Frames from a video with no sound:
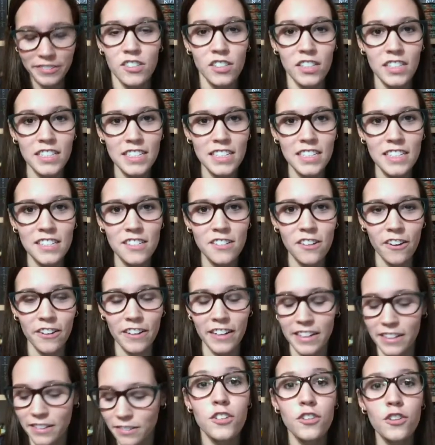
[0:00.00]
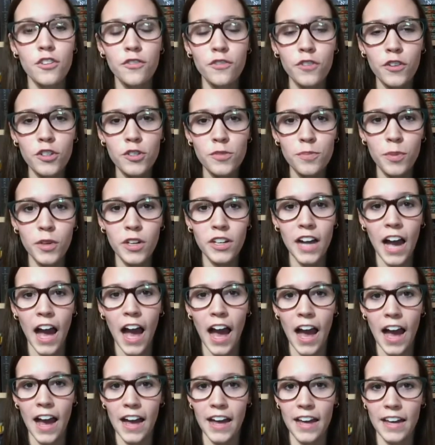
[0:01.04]
So let's get started. So the first book
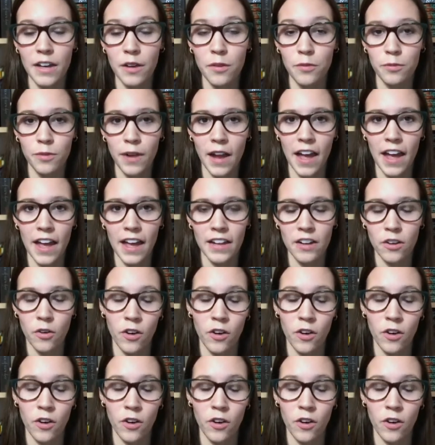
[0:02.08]
I read,